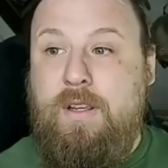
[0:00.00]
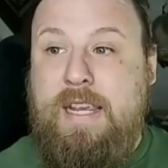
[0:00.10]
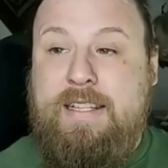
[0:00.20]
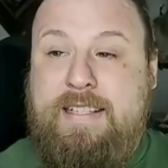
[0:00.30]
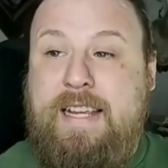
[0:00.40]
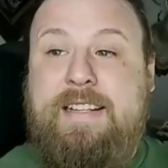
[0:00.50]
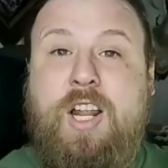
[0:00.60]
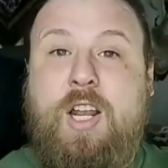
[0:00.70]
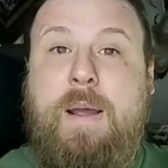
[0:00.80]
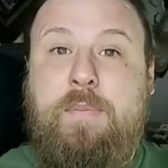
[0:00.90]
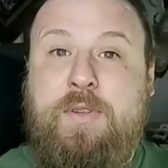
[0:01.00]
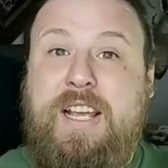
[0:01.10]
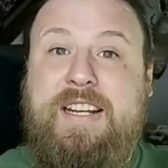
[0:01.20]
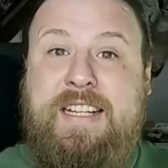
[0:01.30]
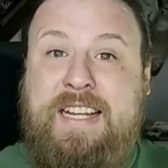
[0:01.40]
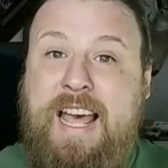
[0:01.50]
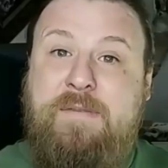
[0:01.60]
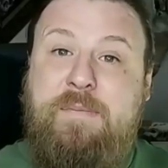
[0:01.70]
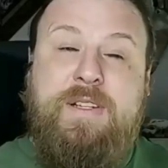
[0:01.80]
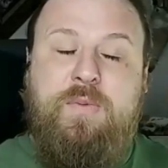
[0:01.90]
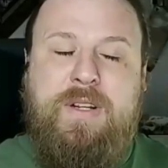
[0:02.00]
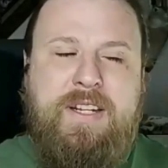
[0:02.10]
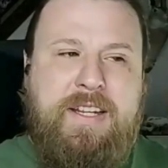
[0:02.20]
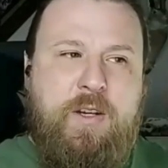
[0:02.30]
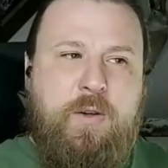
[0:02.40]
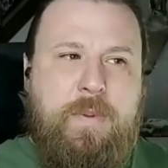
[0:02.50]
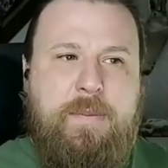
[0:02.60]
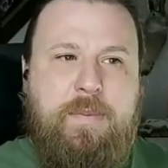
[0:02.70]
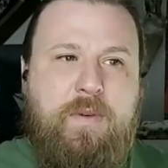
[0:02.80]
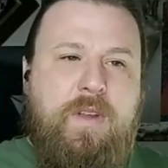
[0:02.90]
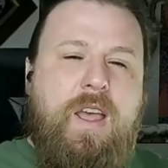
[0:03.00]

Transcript: He said he's all about protecting life, but he's willing to kill people.